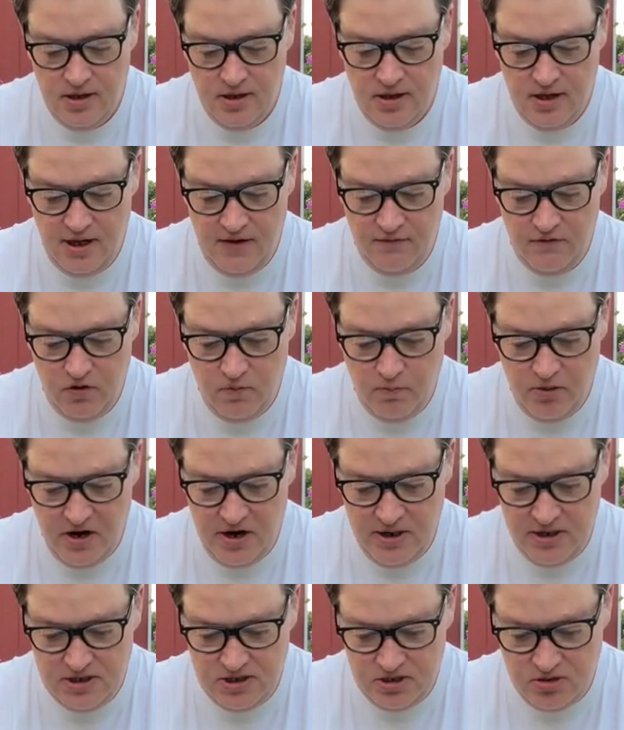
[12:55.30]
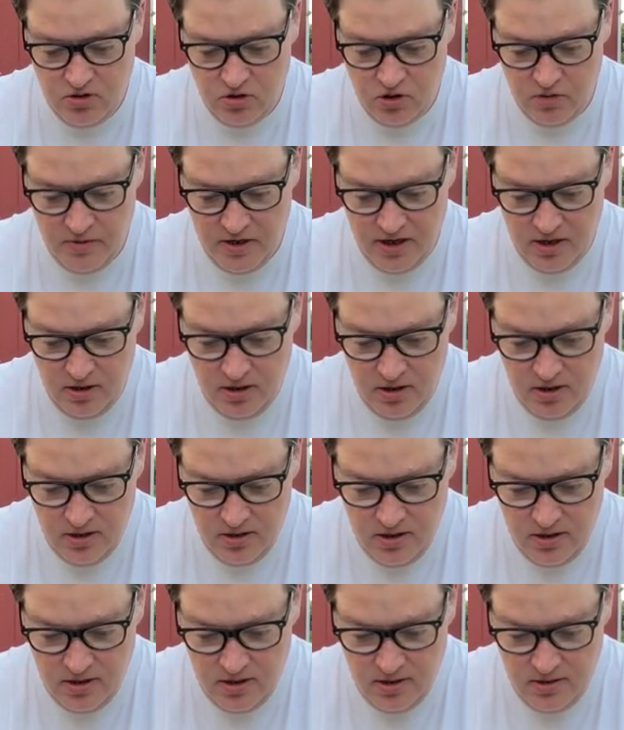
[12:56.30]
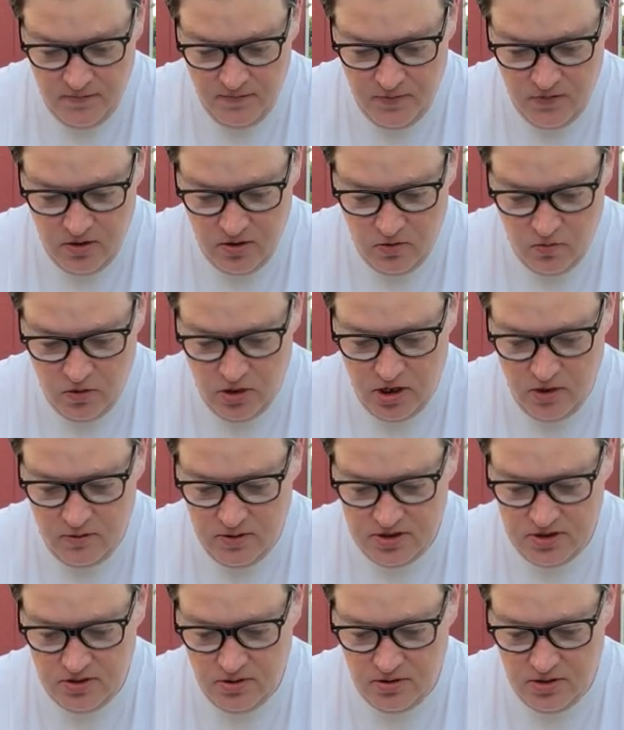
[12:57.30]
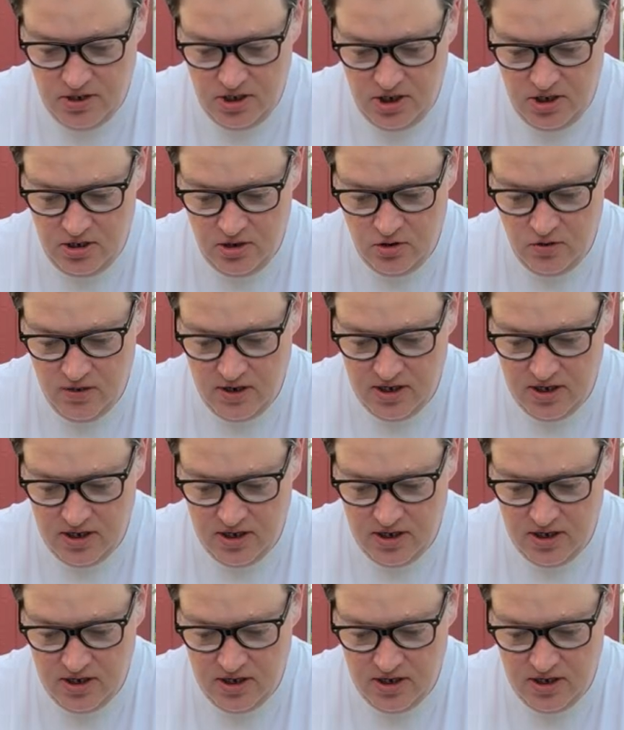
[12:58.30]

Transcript: After brainstorming what I was going to do,